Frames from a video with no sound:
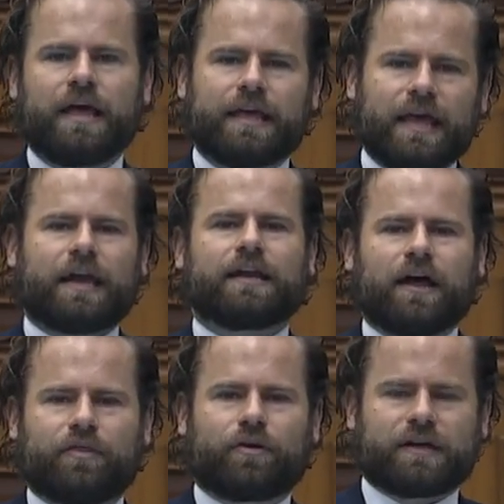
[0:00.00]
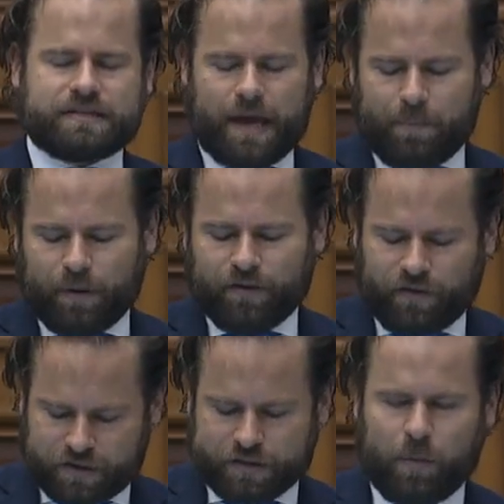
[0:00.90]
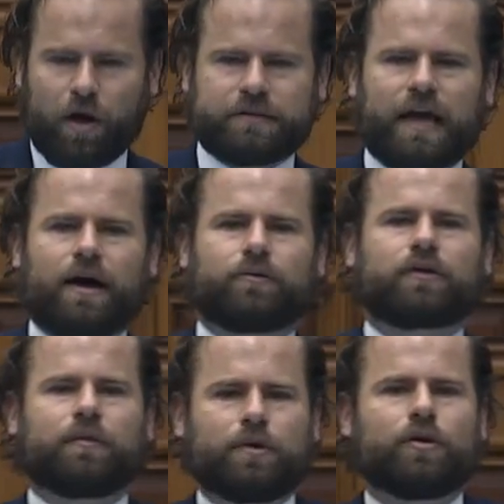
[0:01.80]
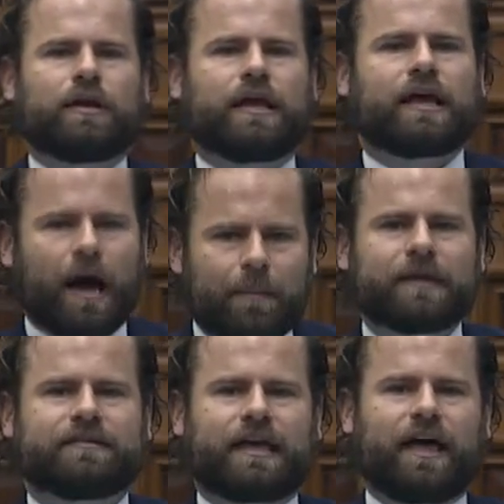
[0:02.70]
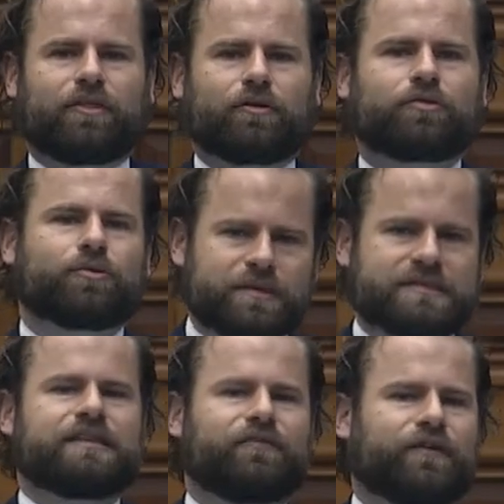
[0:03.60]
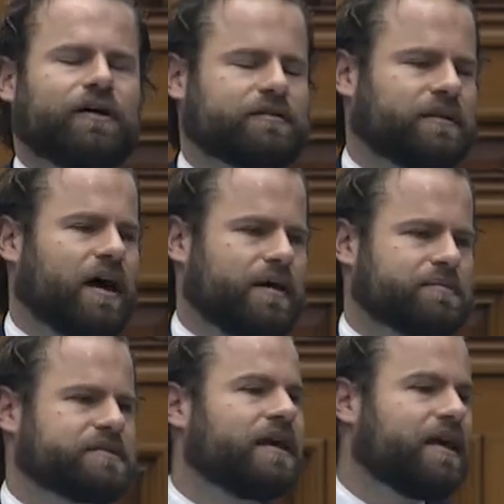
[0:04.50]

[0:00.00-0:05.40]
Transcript: yet another example of our small town community coming together through these difficult times.